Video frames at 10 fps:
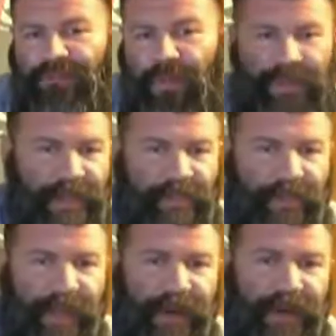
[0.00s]
pretty
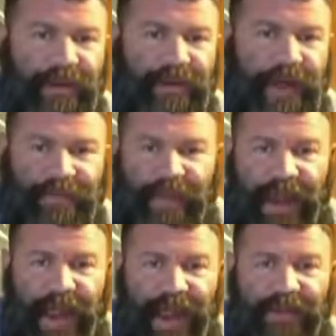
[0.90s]
simple then after
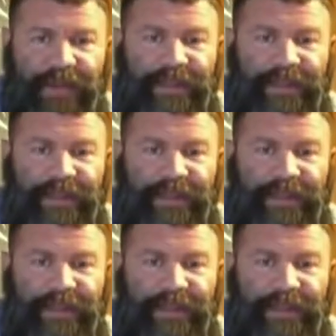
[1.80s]
that.